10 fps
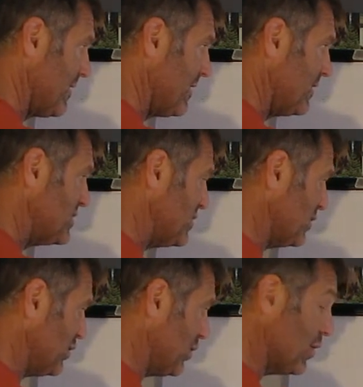
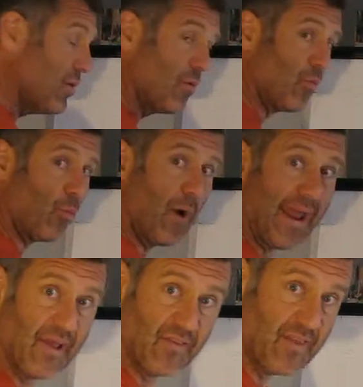to
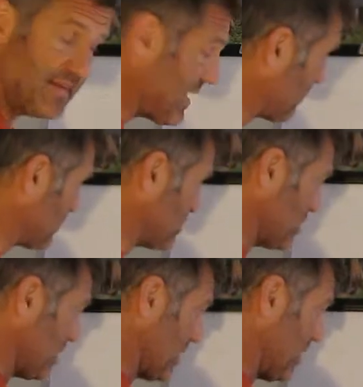raise the temperature
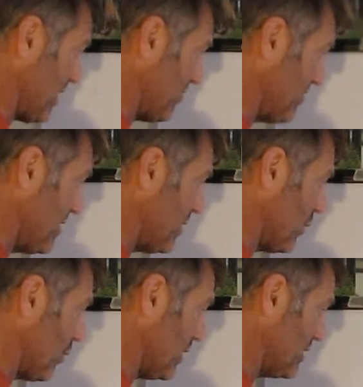of
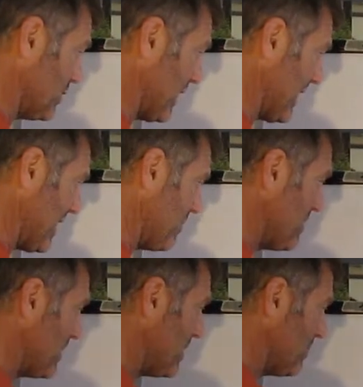1 gram
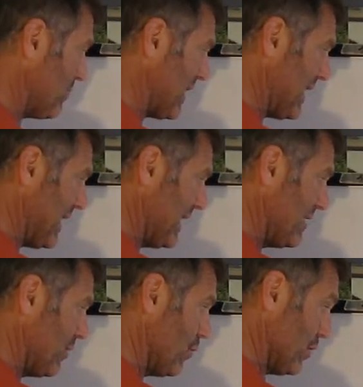by
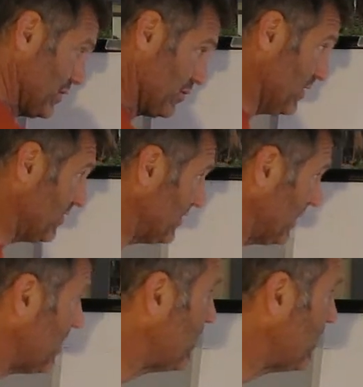1 degree C. So